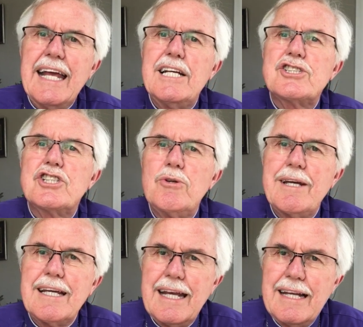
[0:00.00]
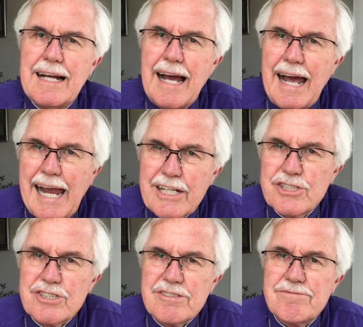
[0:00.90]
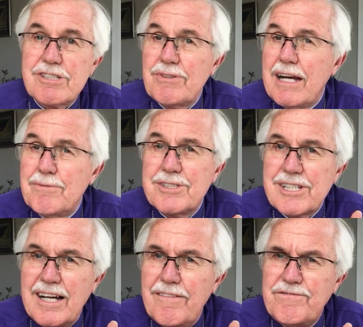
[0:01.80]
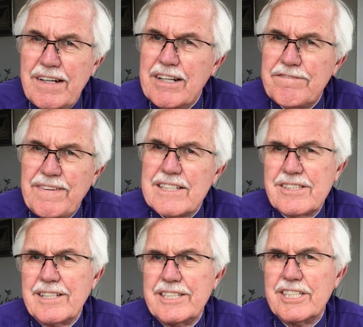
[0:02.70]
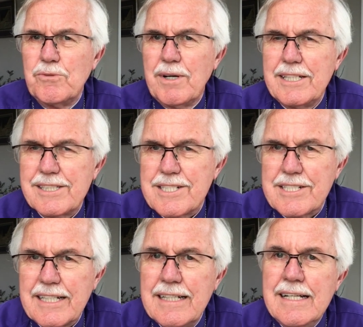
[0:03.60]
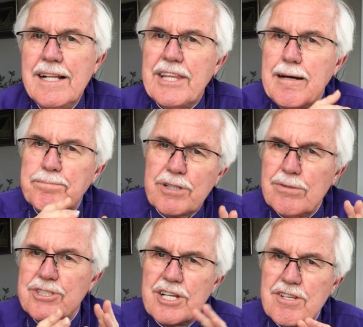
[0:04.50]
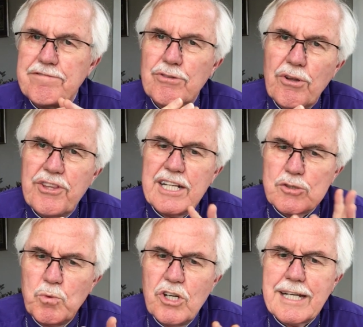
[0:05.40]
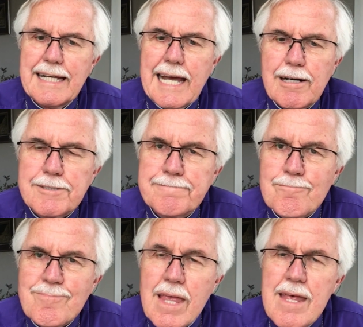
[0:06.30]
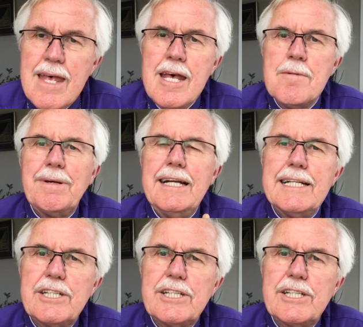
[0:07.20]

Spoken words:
issuing in action. So that was a very fascinating way to see that process of four things working out. But in